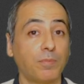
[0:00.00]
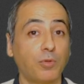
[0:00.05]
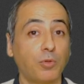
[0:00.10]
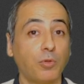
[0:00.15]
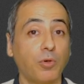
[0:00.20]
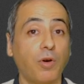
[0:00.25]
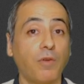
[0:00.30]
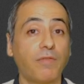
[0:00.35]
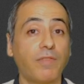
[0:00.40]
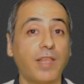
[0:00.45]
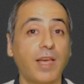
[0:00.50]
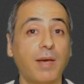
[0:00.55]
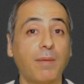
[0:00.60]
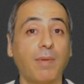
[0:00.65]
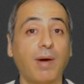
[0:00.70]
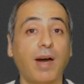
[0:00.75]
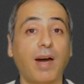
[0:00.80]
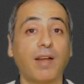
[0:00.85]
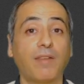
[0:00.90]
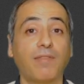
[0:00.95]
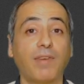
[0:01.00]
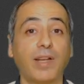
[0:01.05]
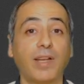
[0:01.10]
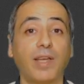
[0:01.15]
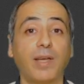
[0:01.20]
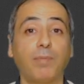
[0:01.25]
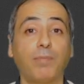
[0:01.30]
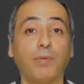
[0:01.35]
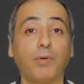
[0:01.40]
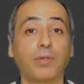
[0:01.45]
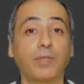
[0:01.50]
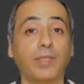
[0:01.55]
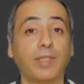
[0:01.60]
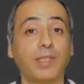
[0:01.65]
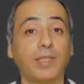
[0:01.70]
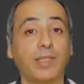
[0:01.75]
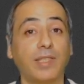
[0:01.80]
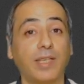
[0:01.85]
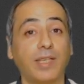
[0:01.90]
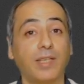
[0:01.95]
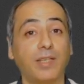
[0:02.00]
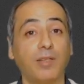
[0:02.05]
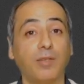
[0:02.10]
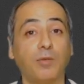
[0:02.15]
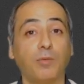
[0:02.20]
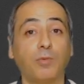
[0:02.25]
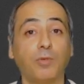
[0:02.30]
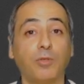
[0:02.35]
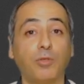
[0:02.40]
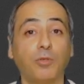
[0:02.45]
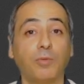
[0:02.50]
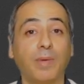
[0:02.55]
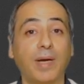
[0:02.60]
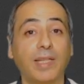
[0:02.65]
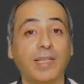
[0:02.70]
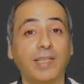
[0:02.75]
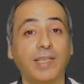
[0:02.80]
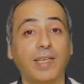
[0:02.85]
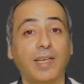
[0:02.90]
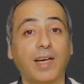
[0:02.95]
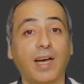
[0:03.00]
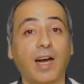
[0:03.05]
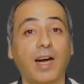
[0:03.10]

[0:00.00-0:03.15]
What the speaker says: Two of them are very important in Ubuntu Mate